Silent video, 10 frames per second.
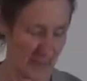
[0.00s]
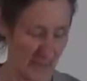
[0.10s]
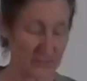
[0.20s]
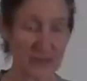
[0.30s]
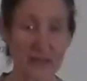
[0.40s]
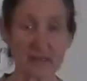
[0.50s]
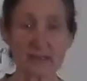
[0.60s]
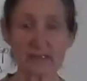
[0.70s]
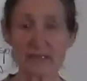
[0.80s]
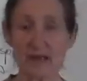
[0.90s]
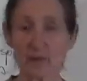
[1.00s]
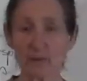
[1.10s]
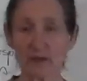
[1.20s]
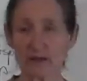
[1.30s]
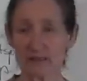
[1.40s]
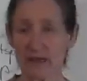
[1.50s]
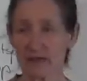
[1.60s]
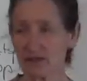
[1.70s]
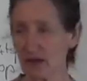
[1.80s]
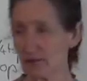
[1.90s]
At the end of the day, when I'd
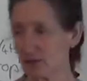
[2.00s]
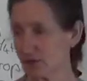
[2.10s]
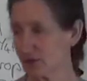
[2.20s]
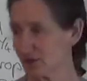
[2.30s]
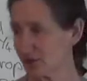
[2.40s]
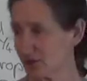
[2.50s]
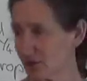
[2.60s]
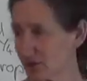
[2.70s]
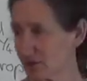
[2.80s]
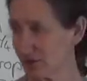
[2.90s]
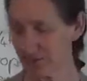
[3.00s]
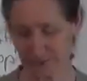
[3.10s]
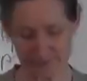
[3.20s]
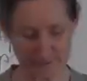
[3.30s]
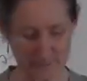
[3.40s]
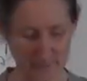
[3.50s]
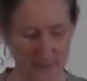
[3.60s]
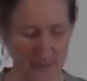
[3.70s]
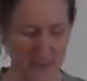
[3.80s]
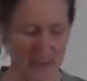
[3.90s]
take James' shoes and socks off
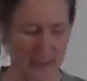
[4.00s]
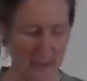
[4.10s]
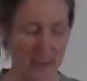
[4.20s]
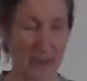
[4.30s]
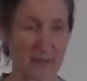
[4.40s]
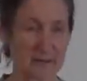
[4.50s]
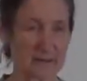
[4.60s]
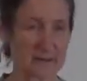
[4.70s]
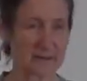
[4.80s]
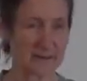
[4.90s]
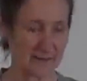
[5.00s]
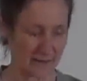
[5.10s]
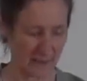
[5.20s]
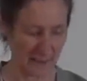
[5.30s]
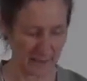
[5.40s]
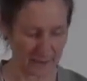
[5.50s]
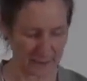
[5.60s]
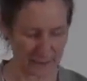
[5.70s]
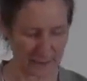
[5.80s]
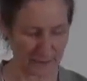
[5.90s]
and I'd
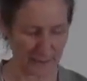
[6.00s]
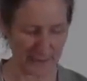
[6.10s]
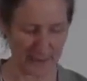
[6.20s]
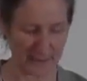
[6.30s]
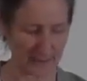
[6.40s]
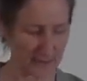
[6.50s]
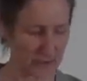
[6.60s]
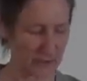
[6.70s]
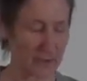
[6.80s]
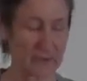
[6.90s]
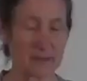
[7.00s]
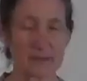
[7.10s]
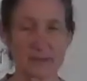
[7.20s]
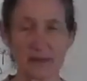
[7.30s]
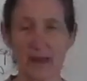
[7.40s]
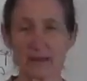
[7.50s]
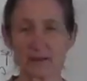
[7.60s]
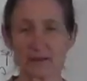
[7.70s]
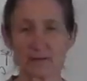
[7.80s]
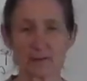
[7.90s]
undo the bandage, the
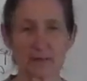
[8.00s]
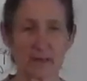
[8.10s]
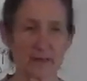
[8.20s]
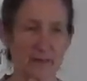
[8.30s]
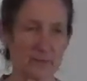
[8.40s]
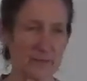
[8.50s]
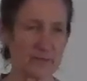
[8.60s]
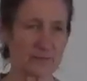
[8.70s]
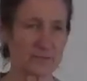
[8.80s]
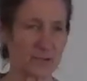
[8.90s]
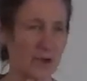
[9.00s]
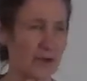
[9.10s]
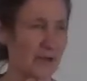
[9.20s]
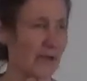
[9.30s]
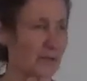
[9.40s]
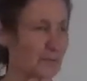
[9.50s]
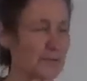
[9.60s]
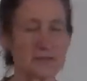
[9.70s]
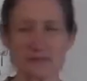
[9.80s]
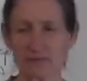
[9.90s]
garlic looked like a bit of dried out
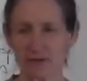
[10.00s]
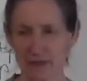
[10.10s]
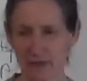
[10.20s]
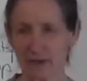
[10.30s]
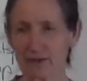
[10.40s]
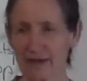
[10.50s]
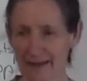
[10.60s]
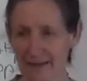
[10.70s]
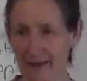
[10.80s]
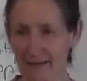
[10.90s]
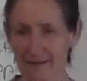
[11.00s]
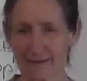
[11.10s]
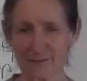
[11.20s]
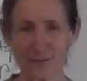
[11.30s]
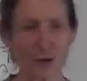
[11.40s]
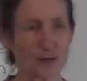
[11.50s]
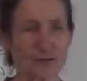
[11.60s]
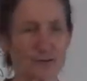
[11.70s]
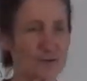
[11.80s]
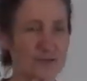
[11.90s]
piece of yellow leather. No
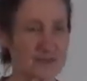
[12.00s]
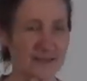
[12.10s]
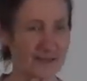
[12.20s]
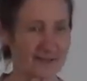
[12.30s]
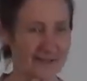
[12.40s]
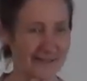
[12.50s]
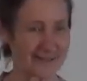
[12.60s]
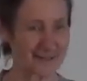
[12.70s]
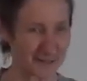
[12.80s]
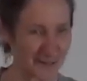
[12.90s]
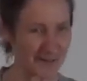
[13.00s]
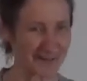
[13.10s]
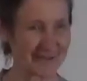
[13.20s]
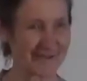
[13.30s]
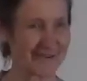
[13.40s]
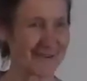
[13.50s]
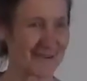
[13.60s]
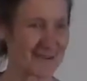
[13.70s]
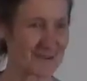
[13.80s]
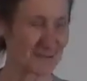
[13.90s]
juice left. It's
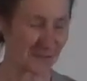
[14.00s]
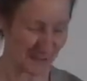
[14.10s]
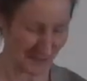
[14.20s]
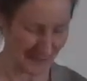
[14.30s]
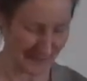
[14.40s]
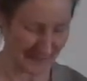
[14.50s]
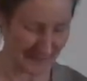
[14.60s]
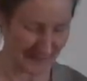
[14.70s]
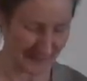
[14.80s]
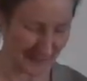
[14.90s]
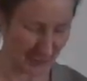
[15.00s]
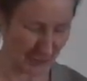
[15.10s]
all gone into